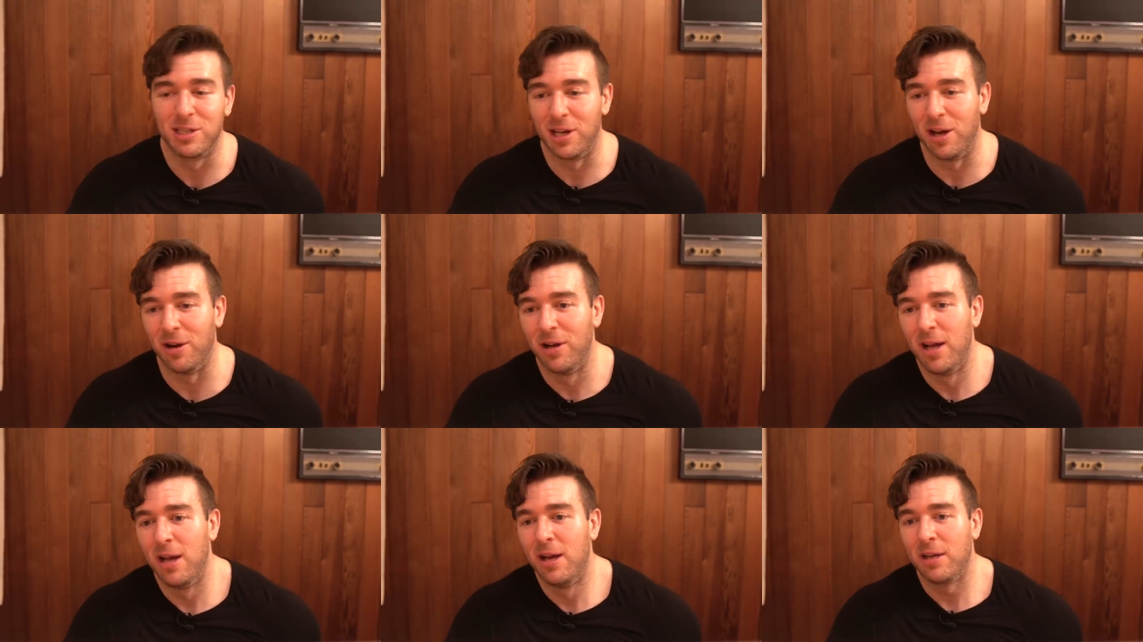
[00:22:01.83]

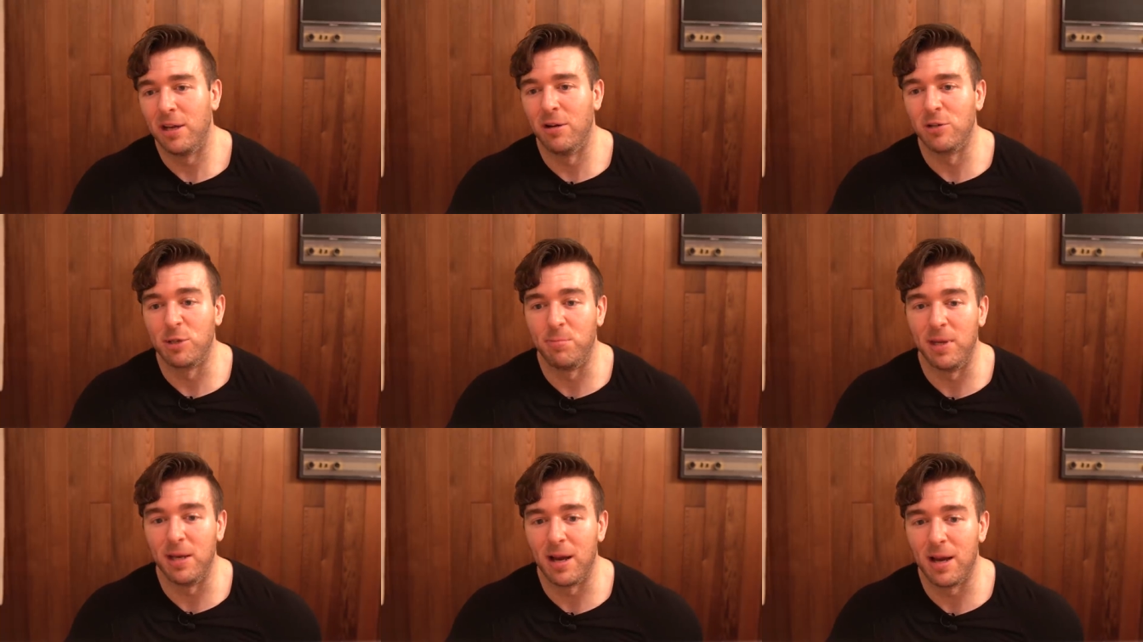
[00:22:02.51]
So, you know, just
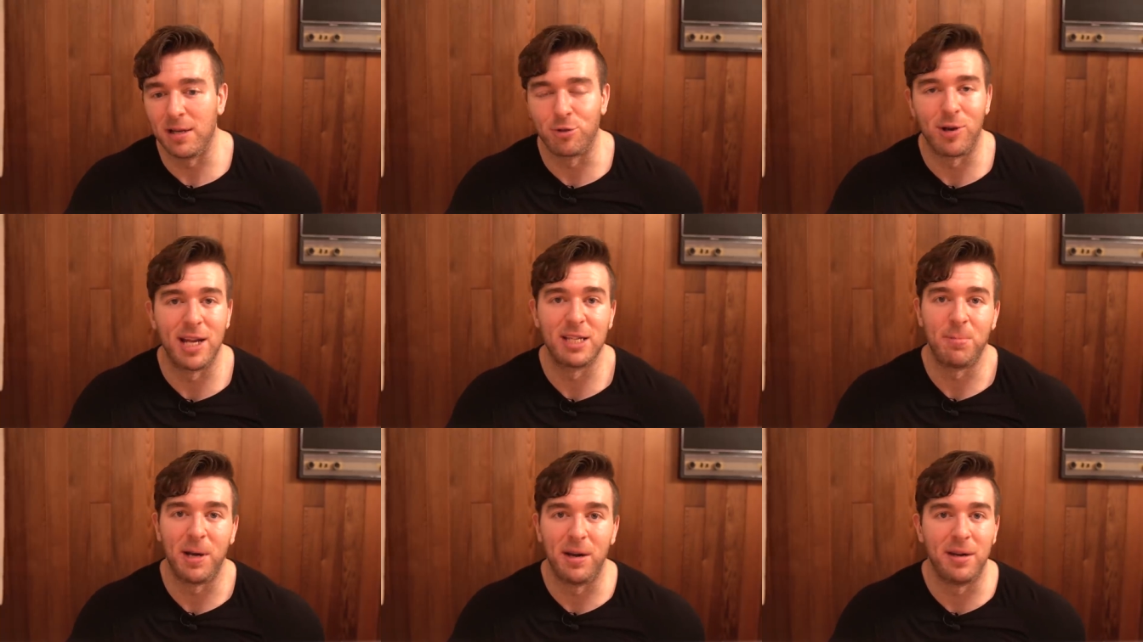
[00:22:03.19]
be uh,
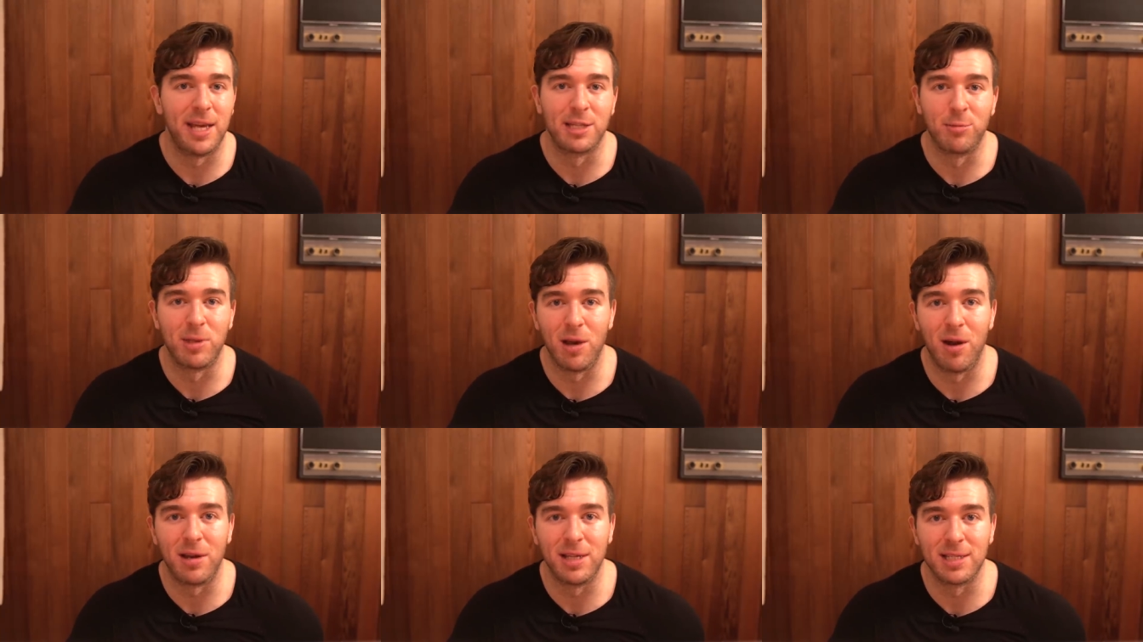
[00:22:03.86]
transparent. That's what
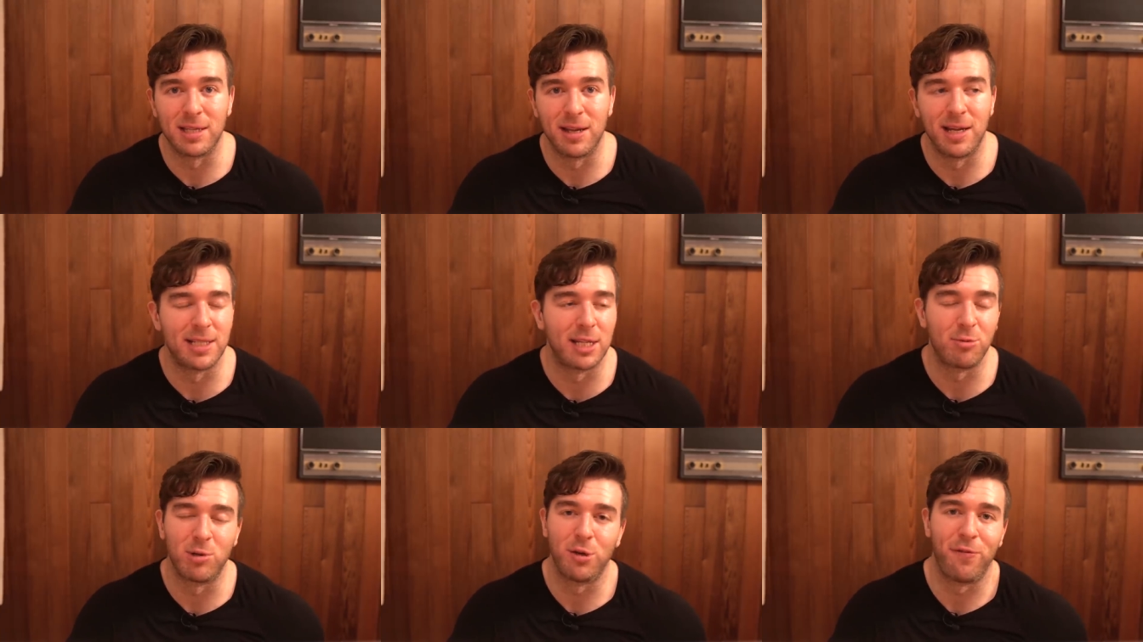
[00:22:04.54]
the audience likes.
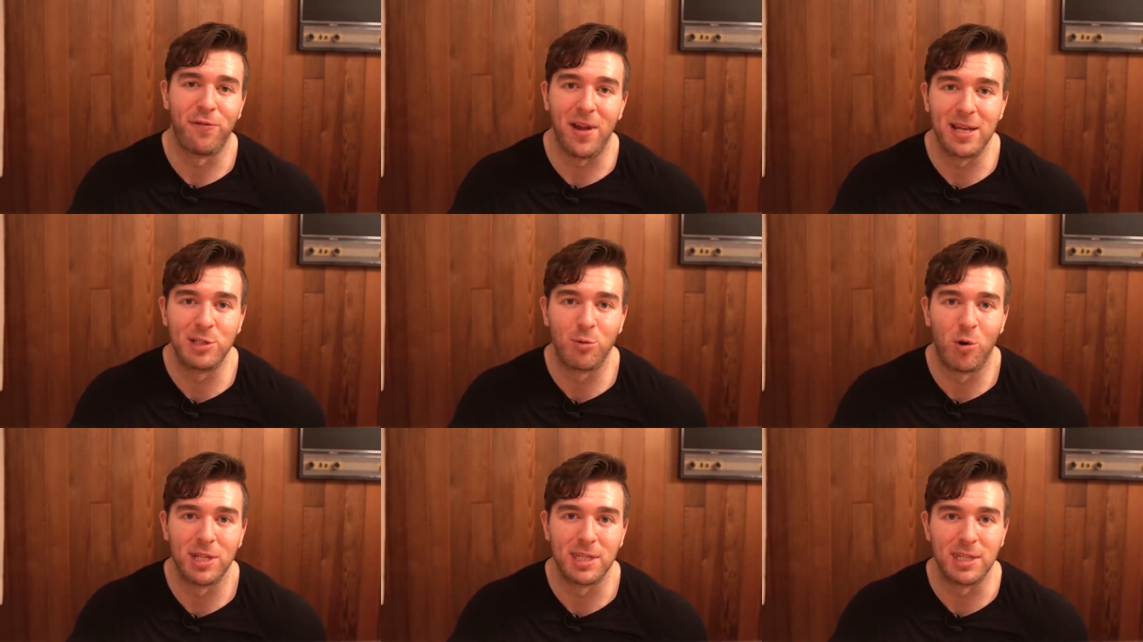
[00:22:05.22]
That's what your fans
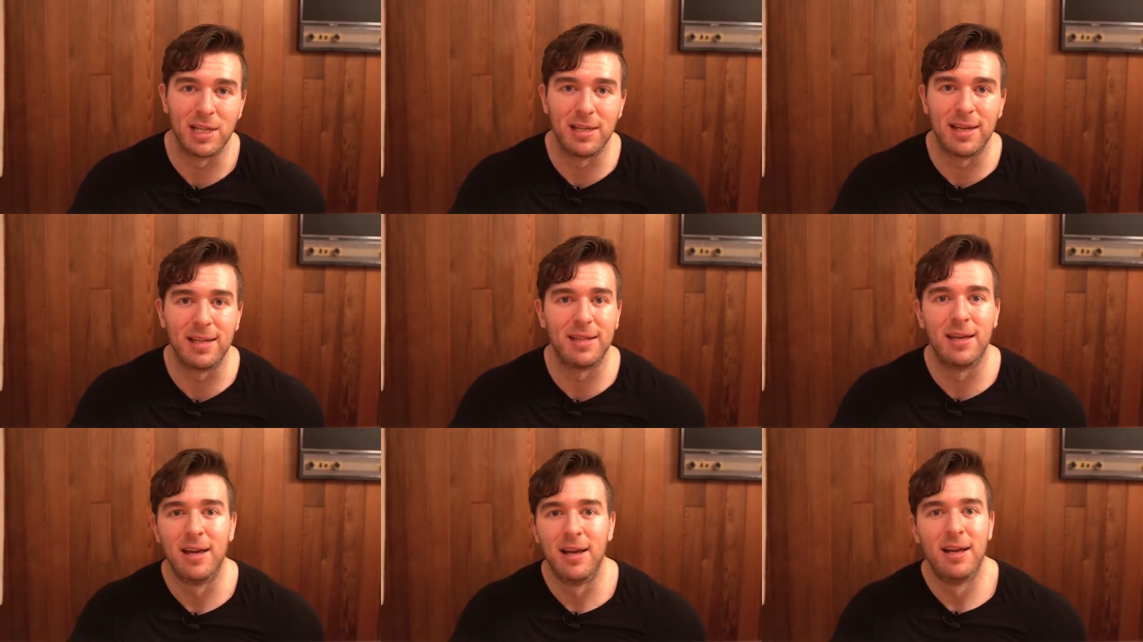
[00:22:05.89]
want to see.
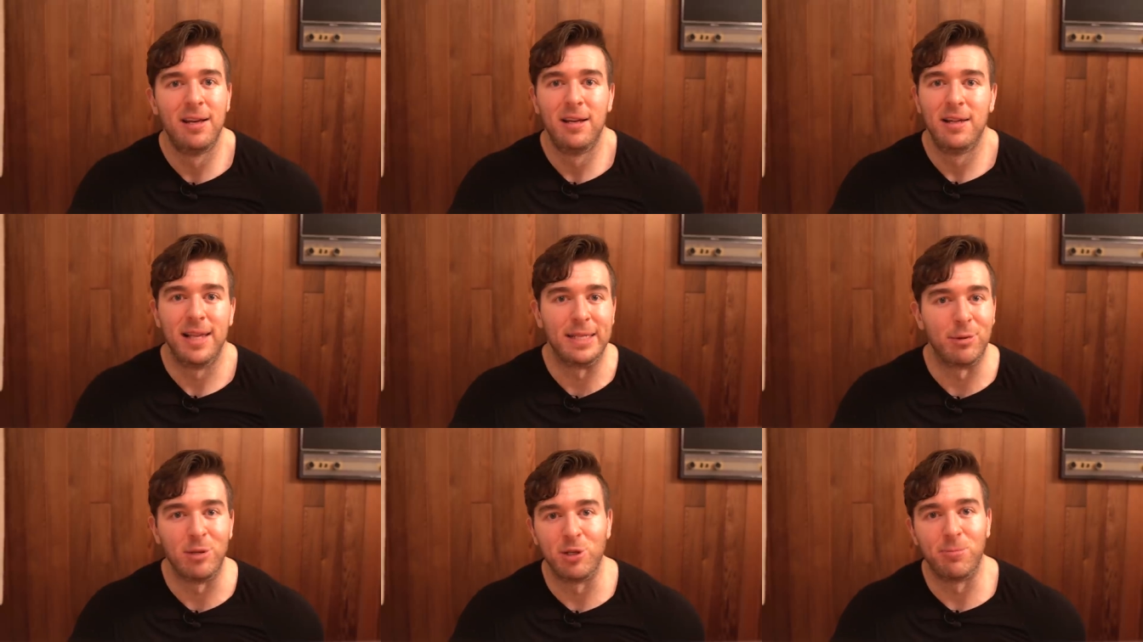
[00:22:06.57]
And
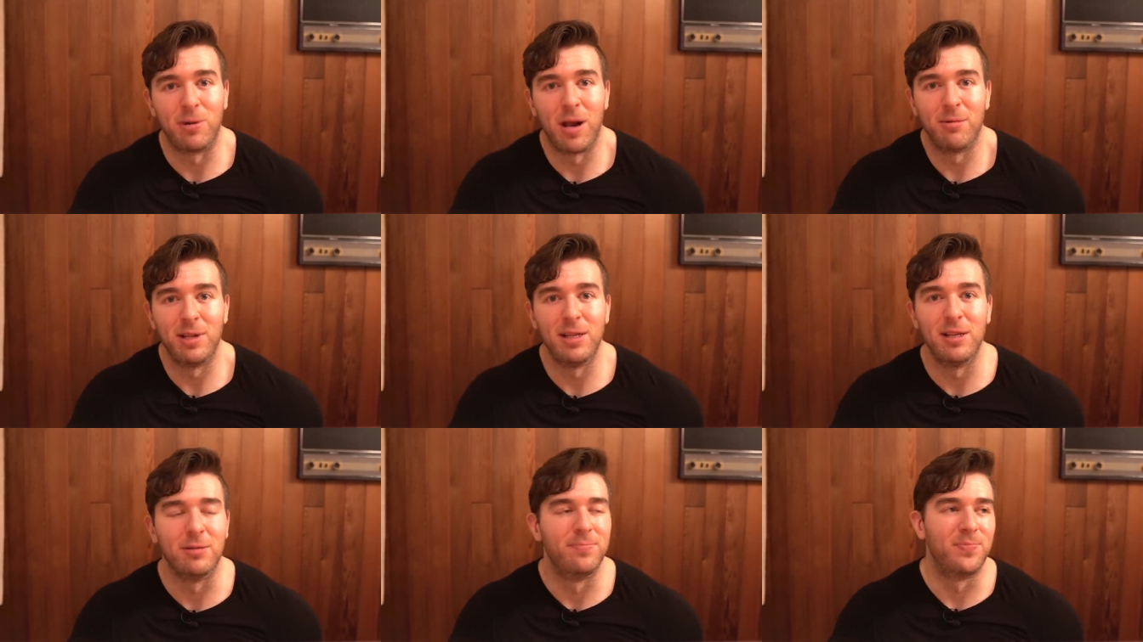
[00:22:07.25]
that's what you should probably
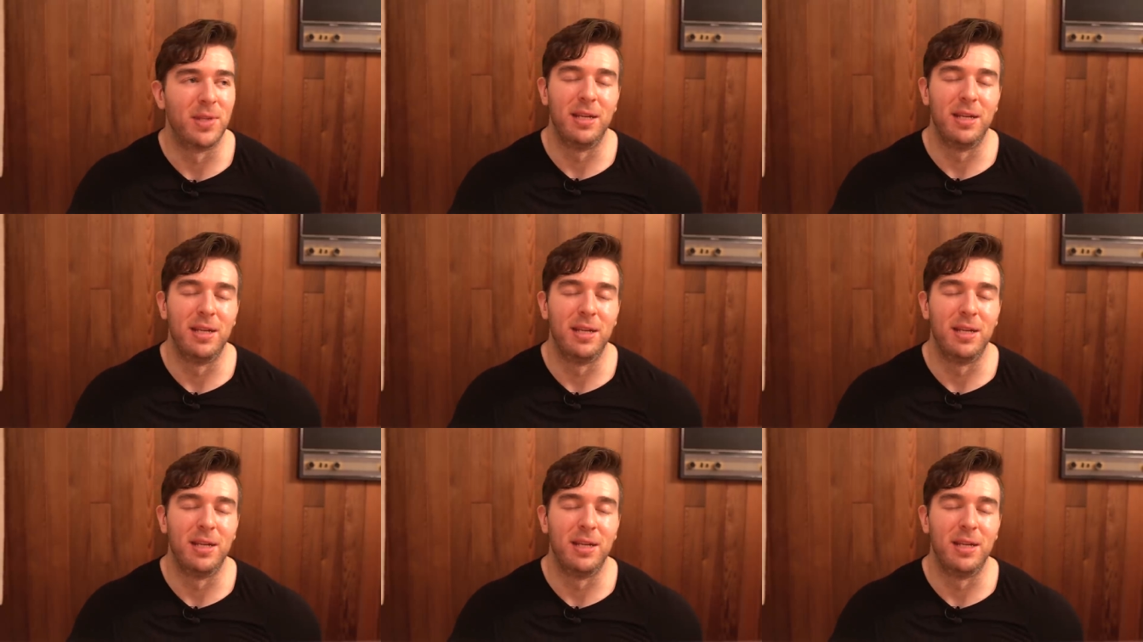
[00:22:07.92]
do.